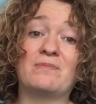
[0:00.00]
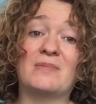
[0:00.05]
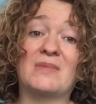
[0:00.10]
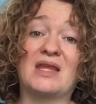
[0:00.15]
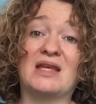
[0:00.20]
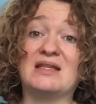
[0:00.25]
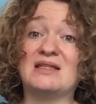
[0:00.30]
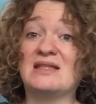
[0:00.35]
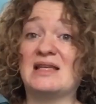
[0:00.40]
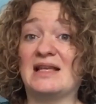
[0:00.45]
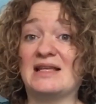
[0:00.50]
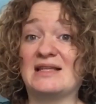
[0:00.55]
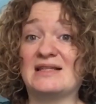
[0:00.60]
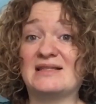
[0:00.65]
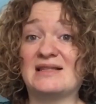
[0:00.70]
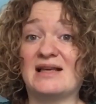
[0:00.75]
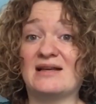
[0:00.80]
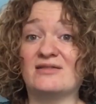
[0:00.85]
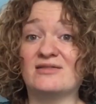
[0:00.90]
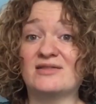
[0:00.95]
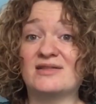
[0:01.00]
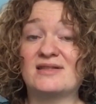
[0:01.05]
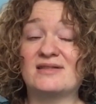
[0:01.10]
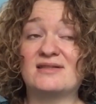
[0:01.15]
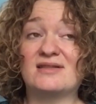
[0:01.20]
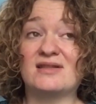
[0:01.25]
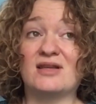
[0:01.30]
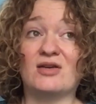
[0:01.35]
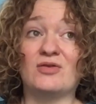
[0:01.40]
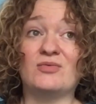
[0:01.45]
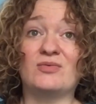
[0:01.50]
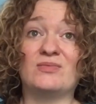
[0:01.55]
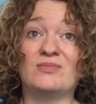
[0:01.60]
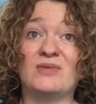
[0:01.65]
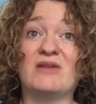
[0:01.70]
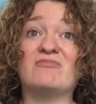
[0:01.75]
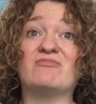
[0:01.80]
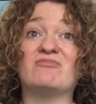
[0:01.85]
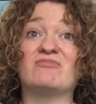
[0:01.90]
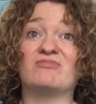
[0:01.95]
until it sells. So
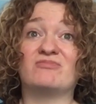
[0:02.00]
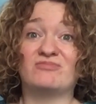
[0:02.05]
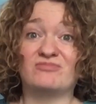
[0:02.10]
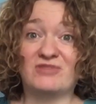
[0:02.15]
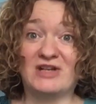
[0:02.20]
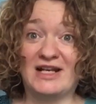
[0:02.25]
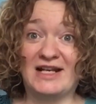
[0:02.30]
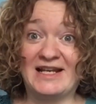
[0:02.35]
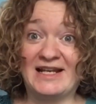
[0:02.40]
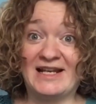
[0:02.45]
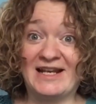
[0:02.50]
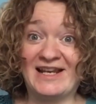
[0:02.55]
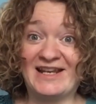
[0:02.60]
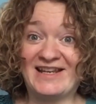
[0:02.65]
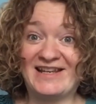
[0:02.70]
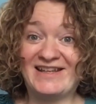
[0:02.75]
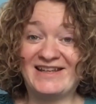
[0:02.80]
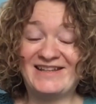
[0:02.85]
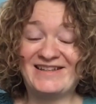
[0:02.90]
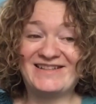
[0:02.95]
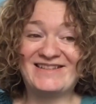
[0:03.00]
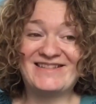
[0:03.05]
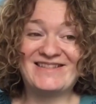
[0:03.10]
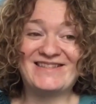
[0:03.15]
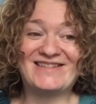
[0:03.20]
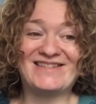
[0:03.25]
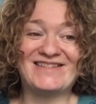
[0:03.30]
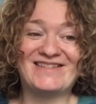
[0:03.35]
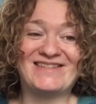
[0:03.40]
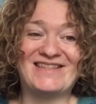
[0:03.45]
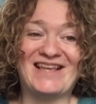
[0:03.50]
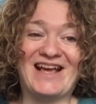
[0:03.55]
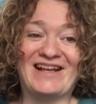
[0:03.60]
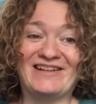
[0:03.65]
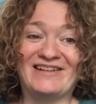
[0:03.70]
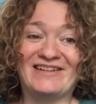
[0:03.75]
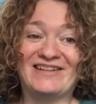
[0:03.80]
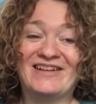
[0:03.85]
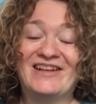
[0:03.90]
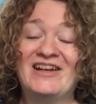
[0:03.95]
it really needs to
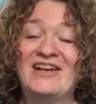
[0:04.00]
sell